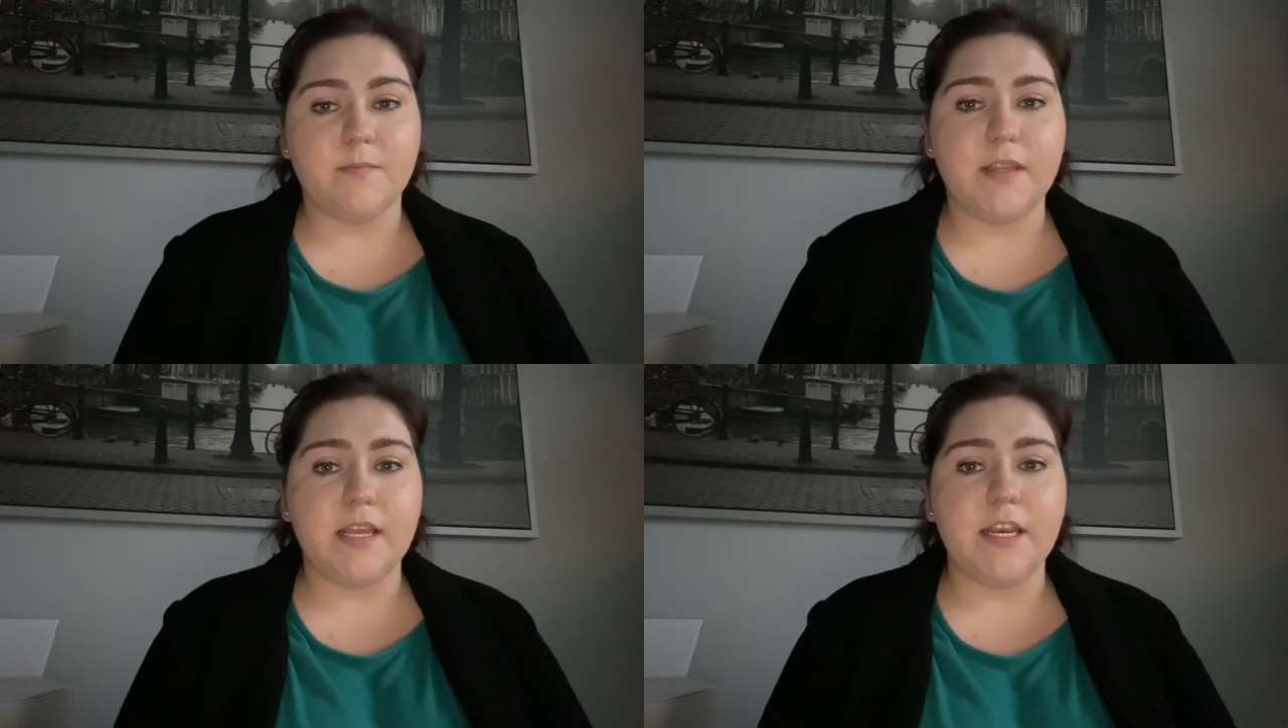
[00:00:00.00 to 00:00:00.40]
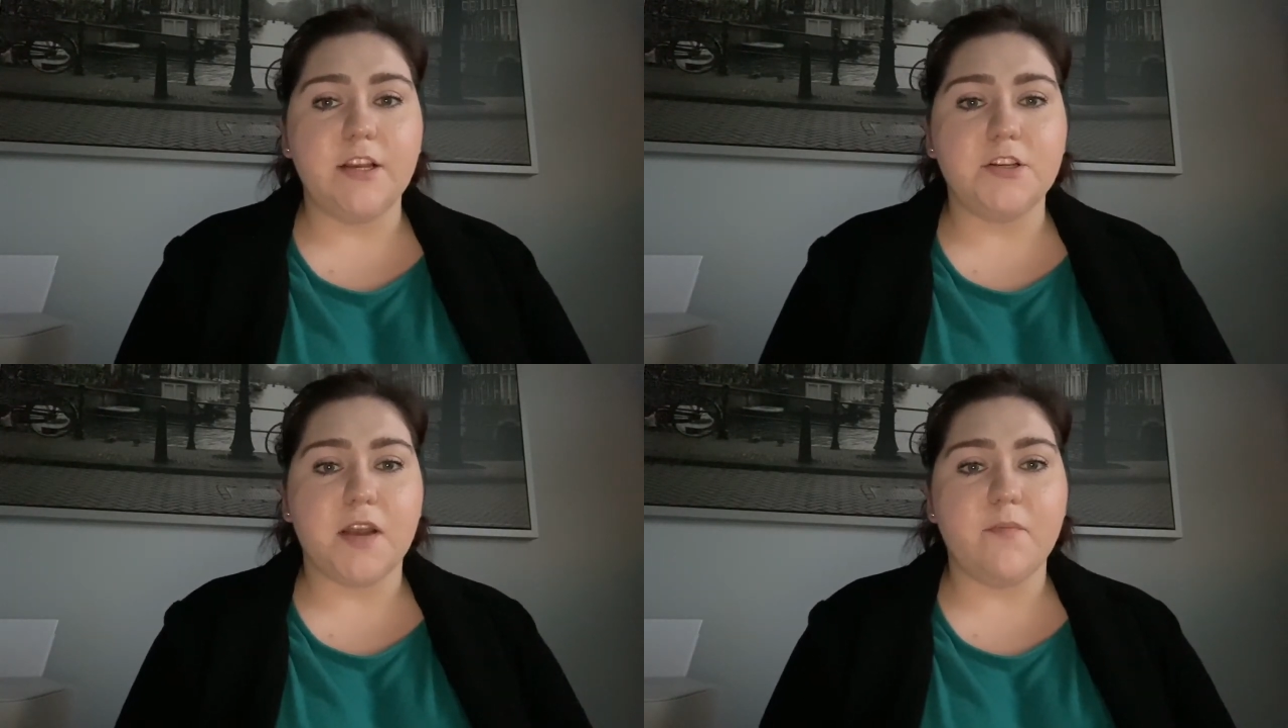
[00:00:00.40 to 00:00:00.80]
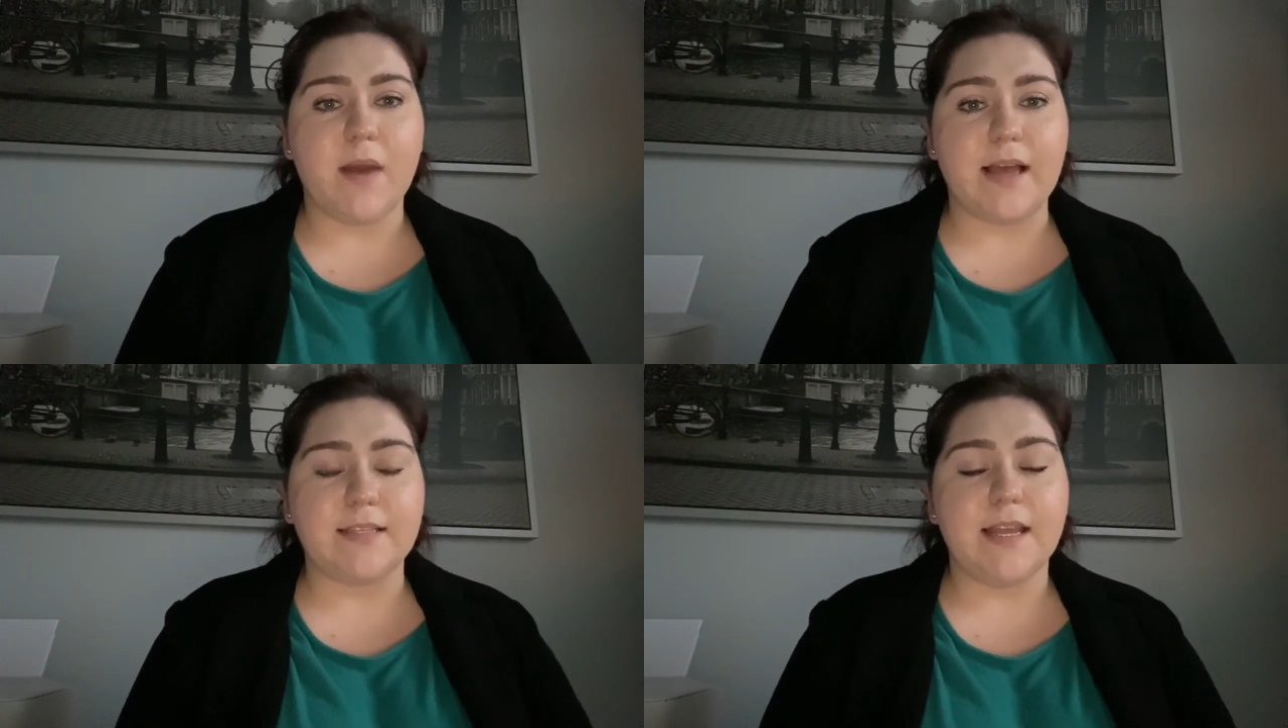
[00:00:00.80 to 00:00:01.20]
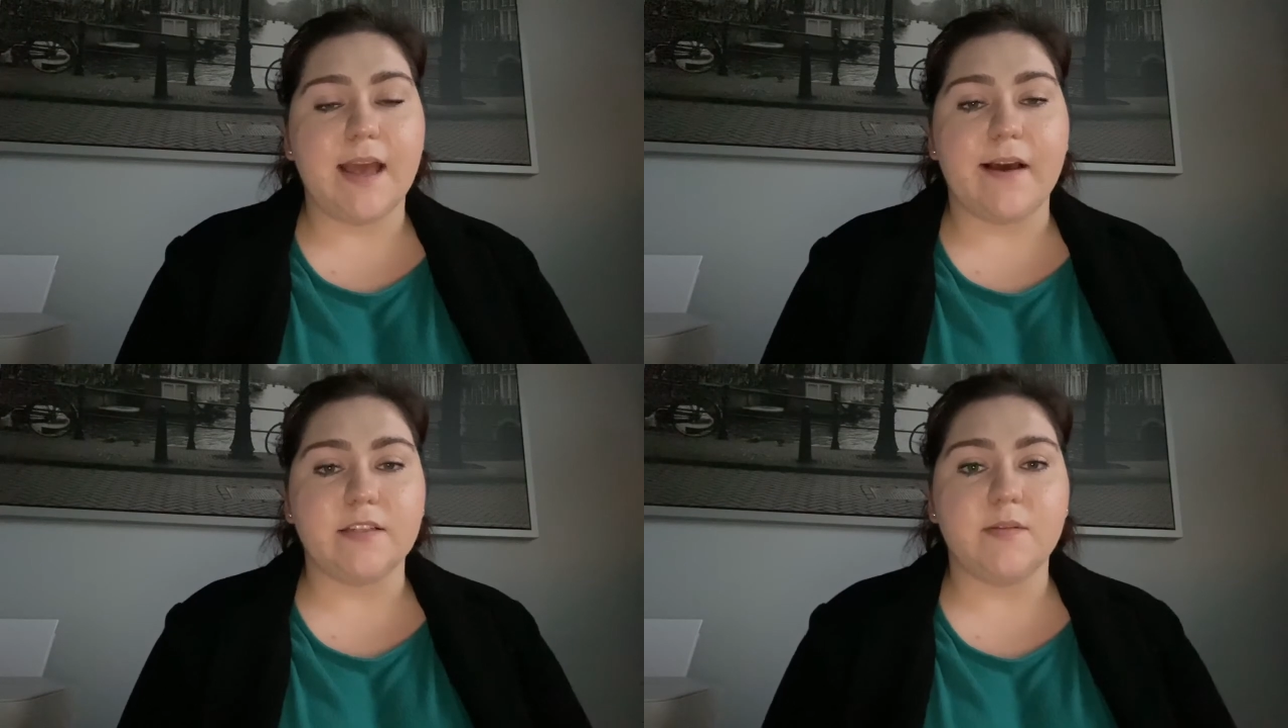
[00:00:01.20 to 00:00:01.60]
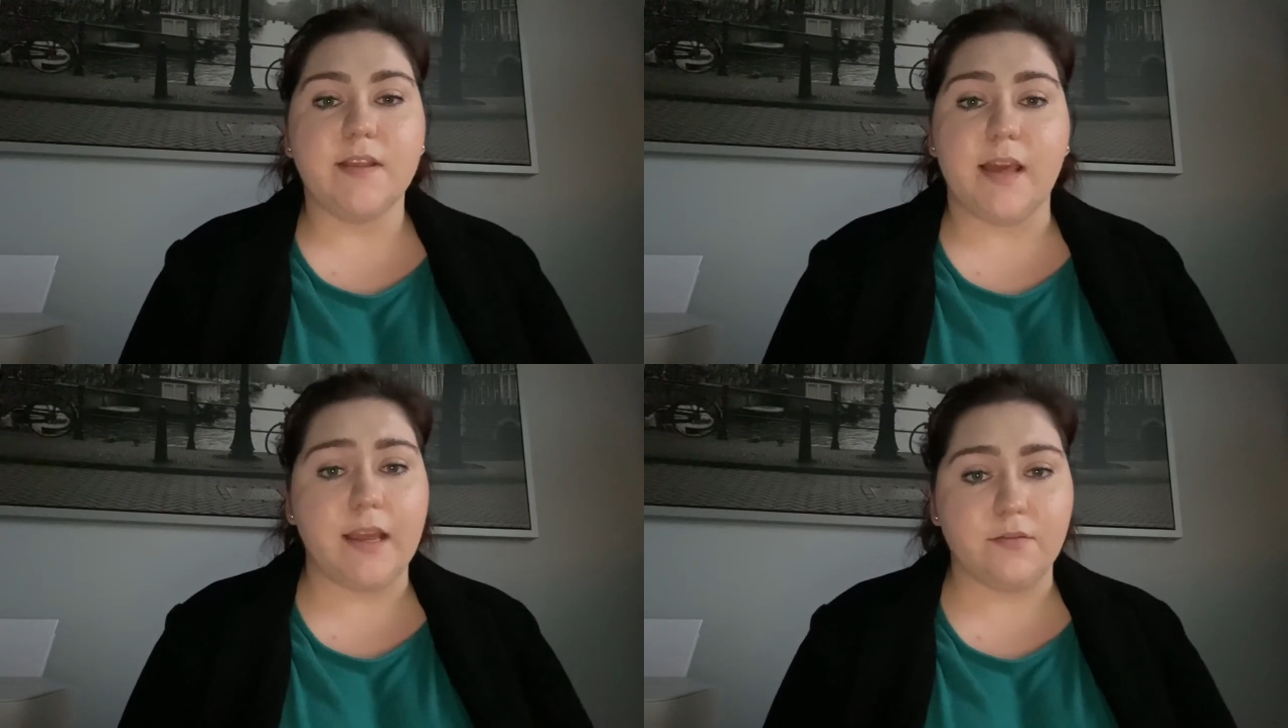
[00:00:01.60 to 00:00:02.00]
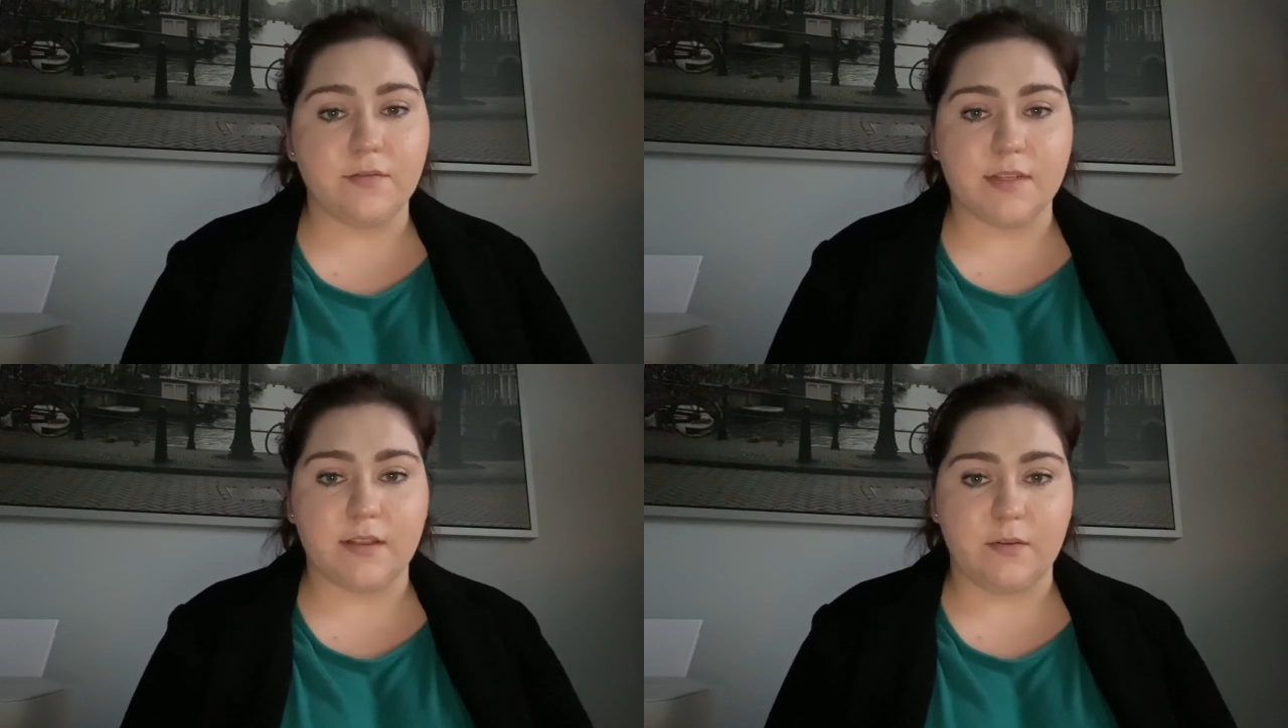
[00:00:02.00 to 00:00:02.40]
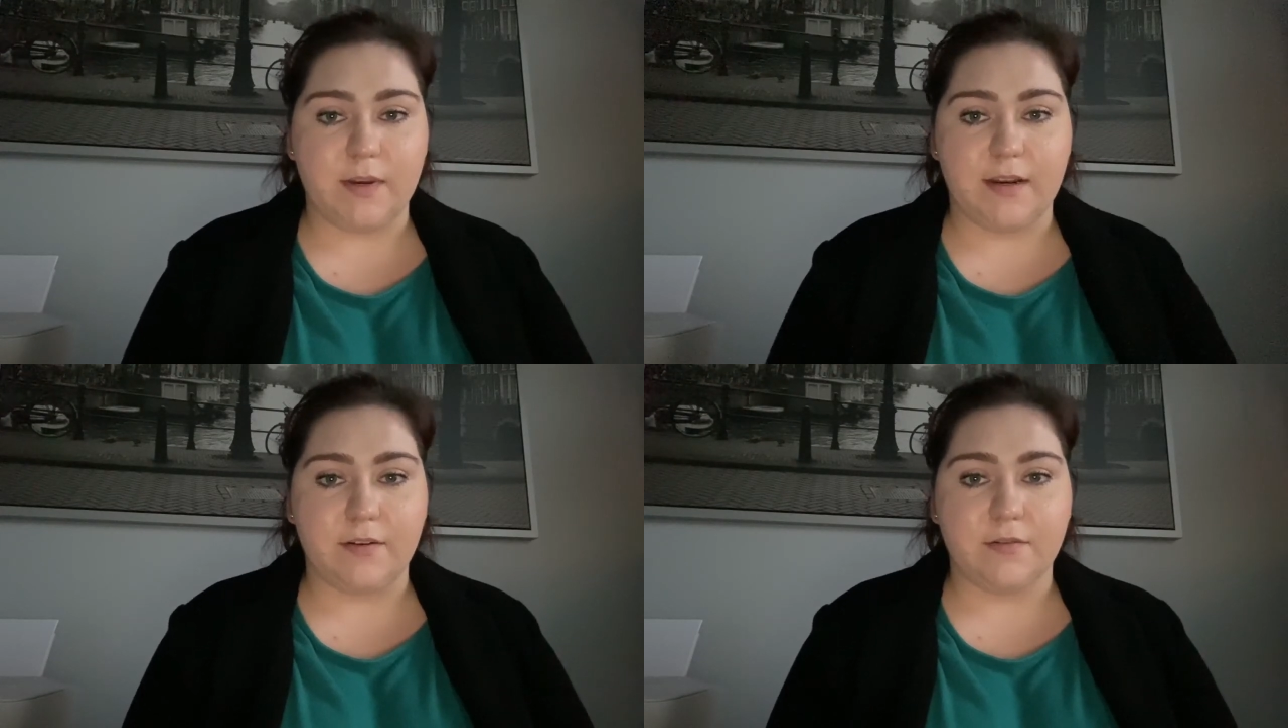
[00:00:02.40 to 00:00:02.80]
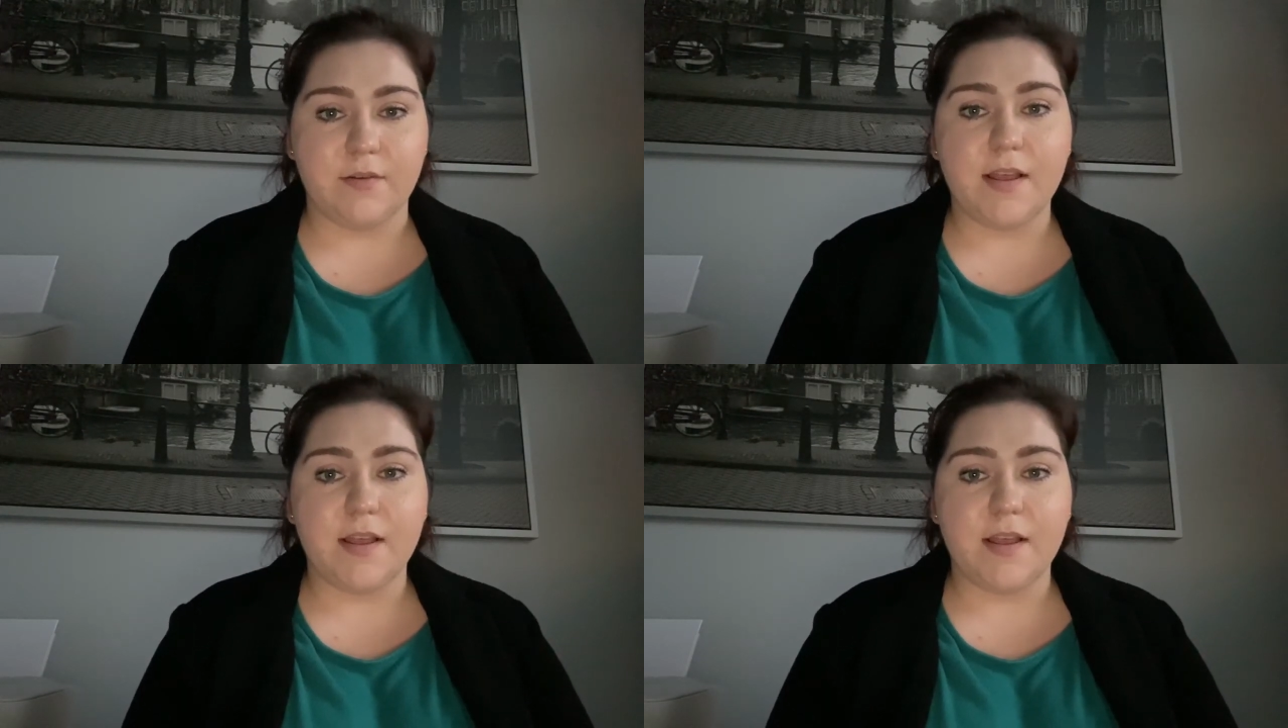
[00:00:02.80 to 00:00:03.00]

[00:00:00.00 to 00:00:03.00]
but then you drive past a house with candles in the window